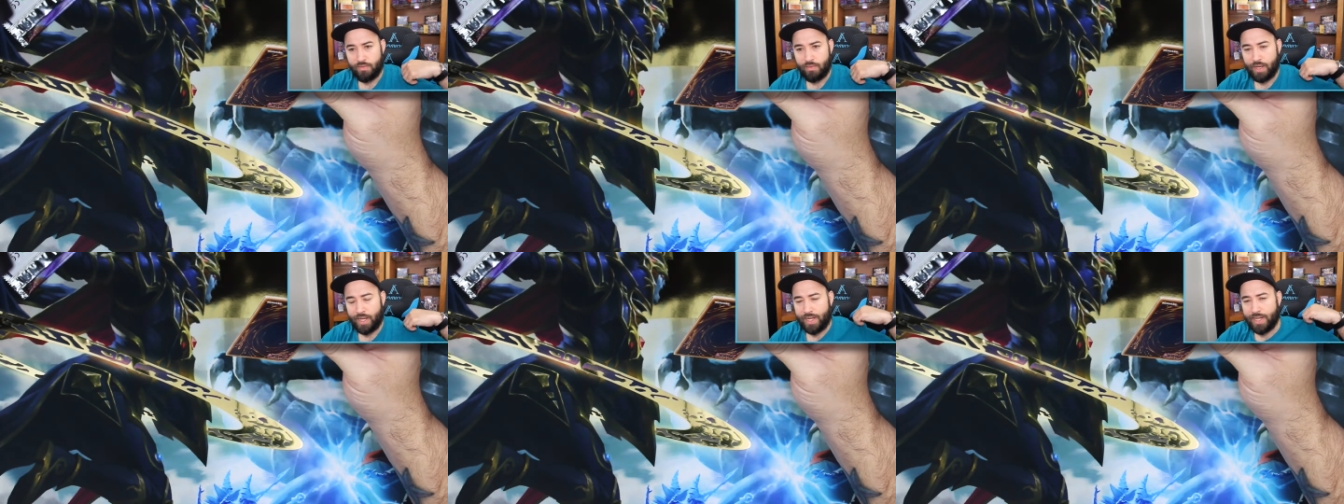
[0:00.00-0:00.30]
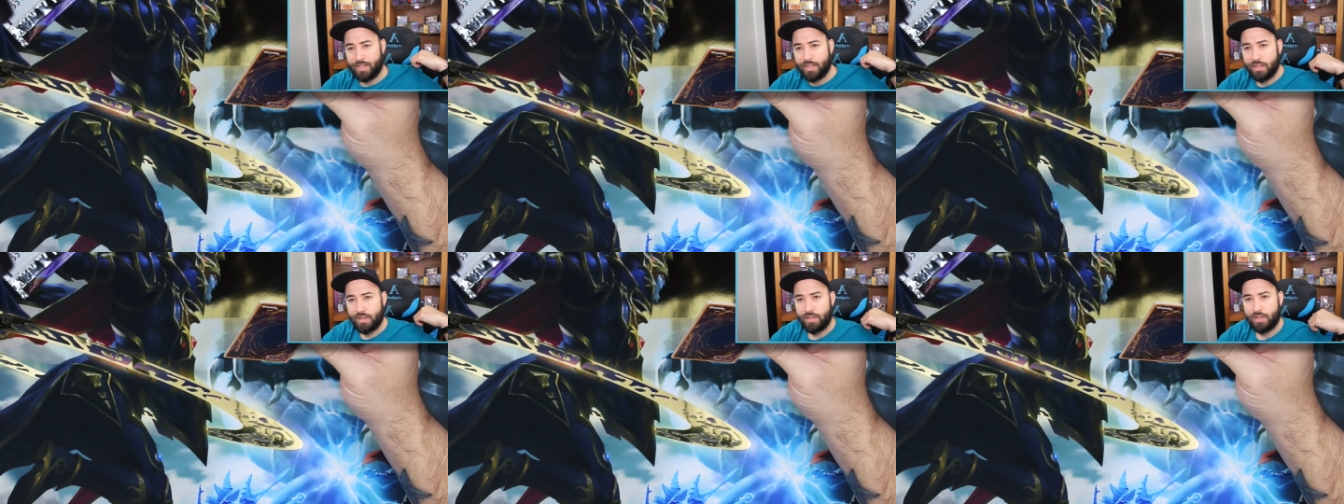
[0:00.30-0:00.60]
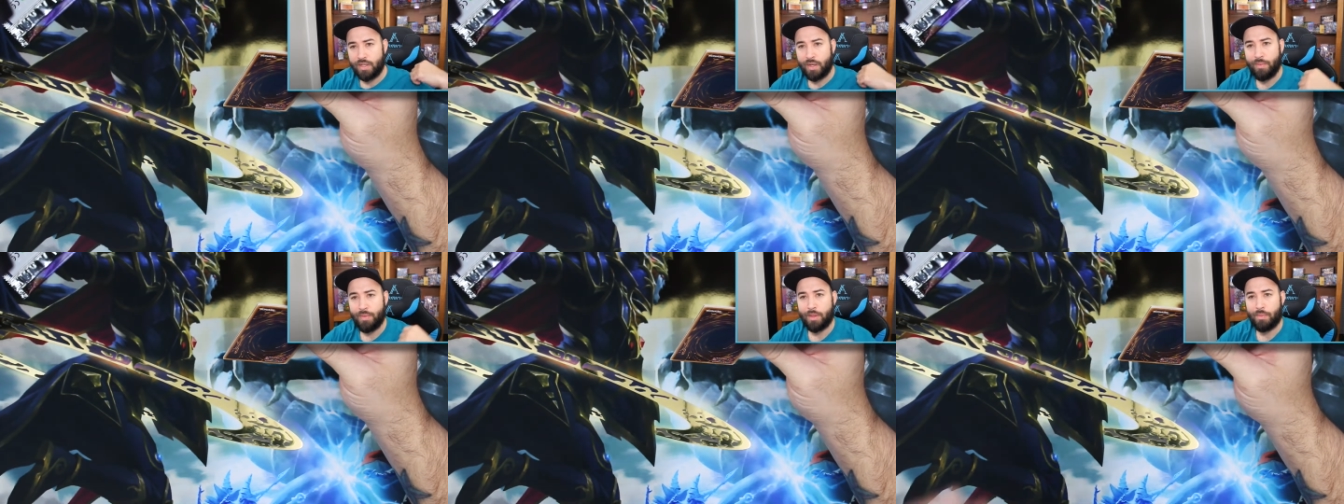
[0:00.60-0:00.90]
I guess to
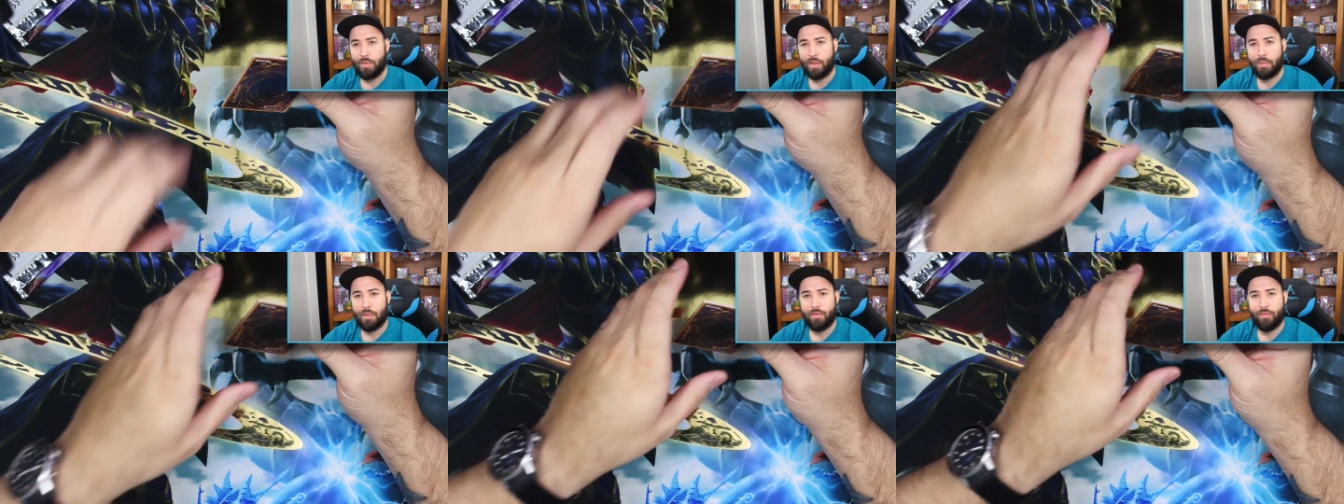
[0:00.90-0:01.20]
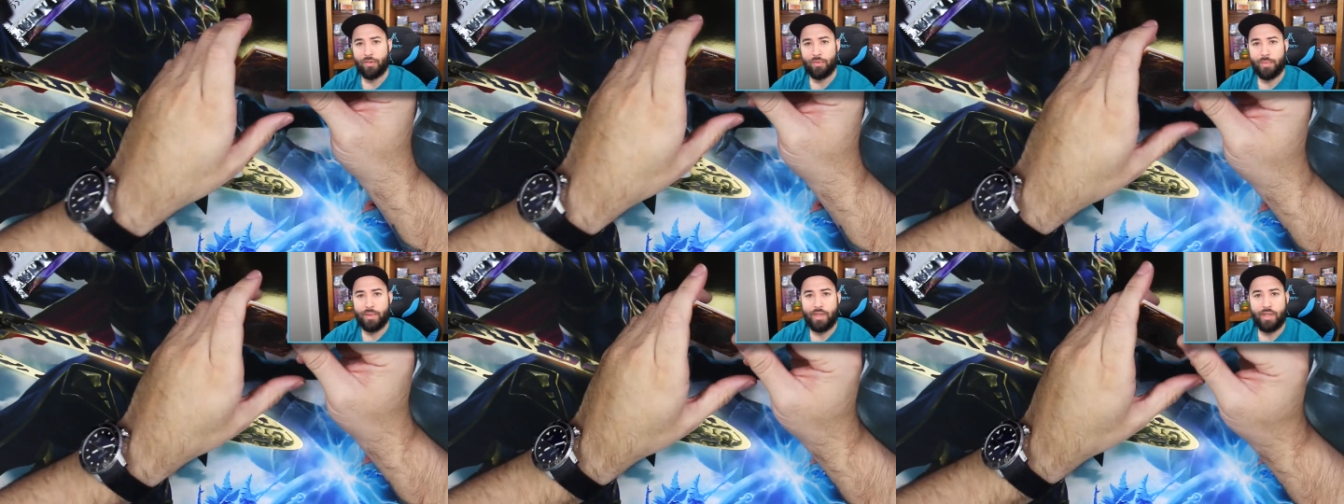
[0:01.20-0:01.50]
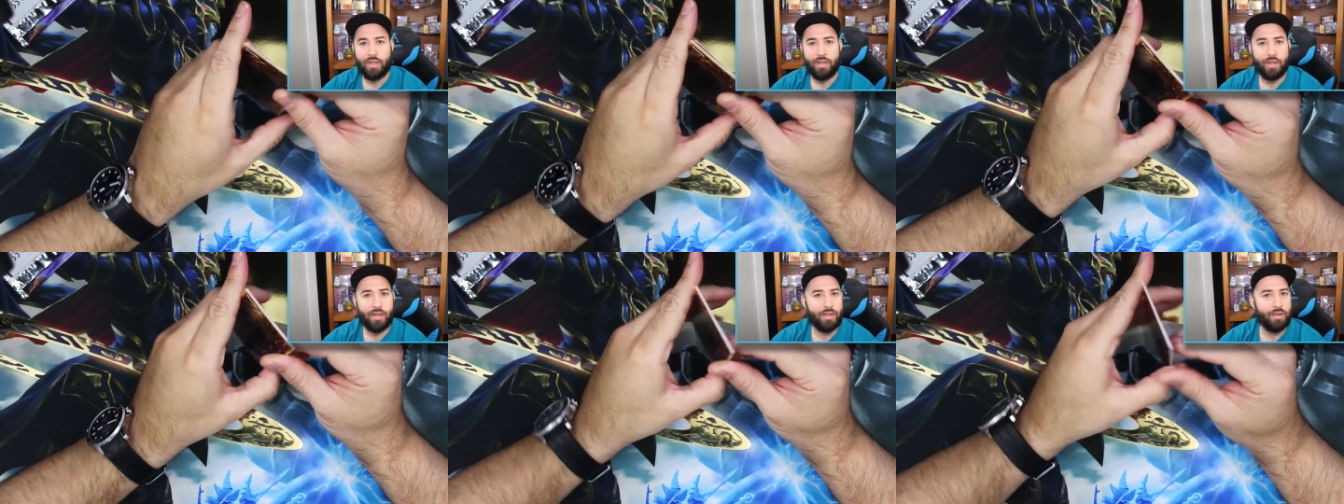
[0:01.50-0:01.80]
some they may be. For
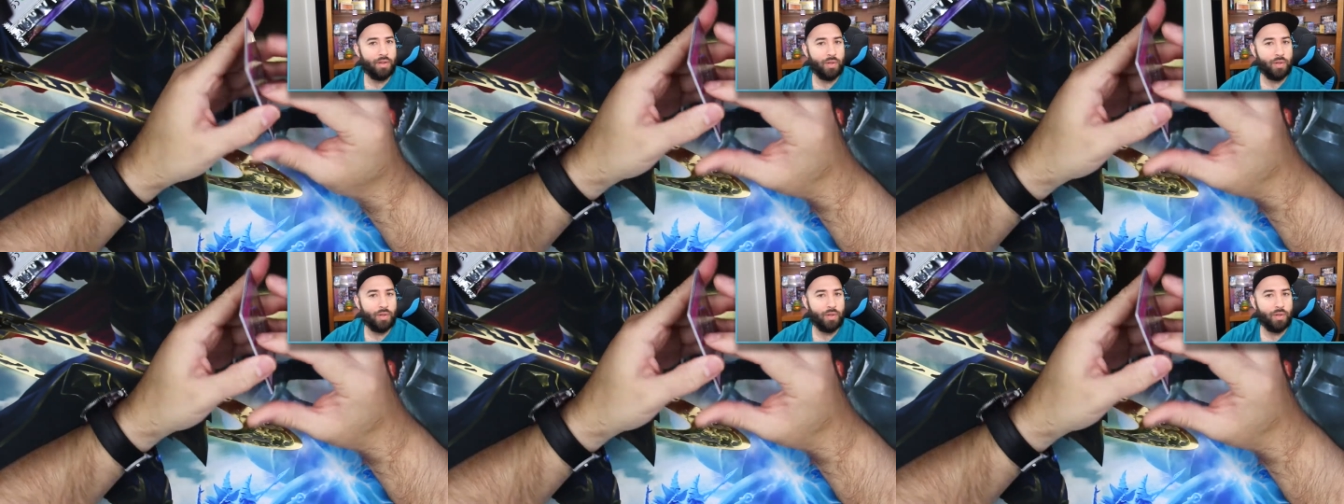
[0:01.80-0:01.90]
me, uh,